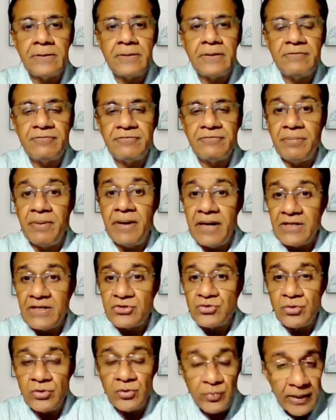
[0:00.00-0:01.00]
If the brand is
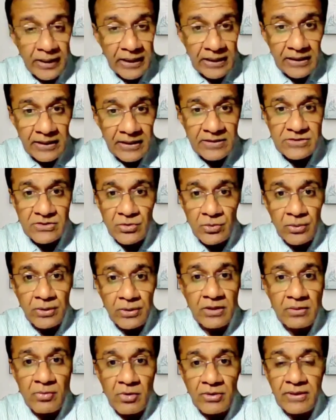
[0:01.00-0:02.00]
doing well and it's growing
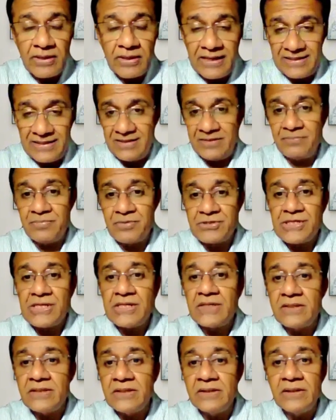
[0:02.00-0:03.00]
at about
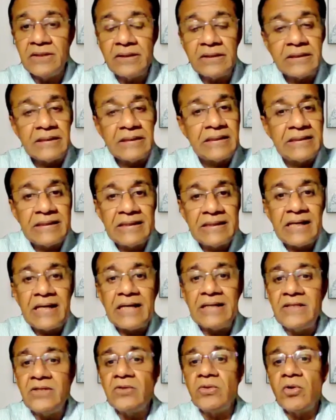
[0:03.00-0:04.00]
8-10% a year, I
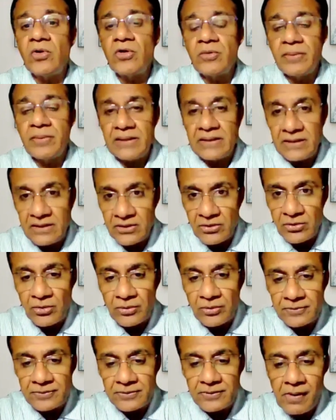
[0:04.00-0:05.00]
think you'll automatically
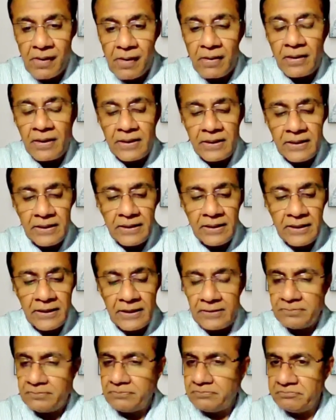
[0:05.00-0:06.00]
grow.
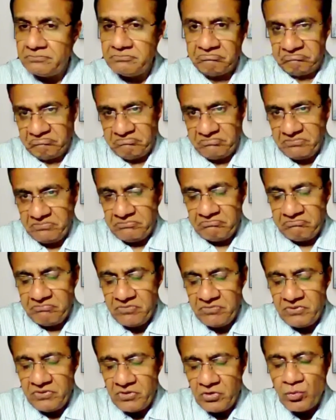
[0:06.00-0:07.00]
Uh,
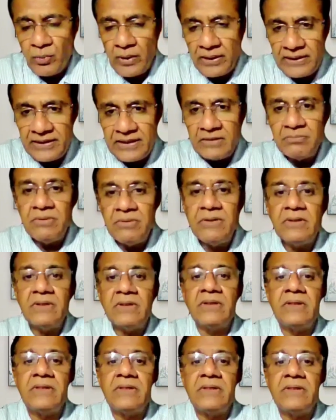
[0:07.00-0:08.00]
one can be
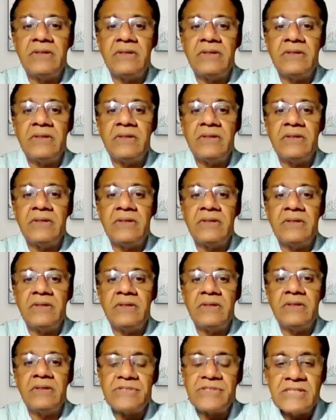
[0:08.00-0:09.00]
a sales associate
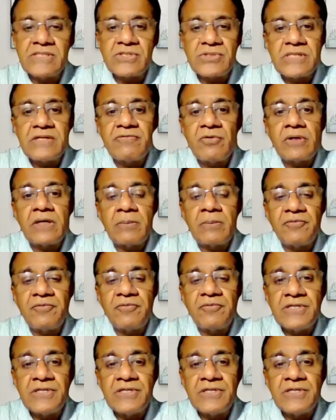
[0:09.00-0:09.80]
for a couple of years.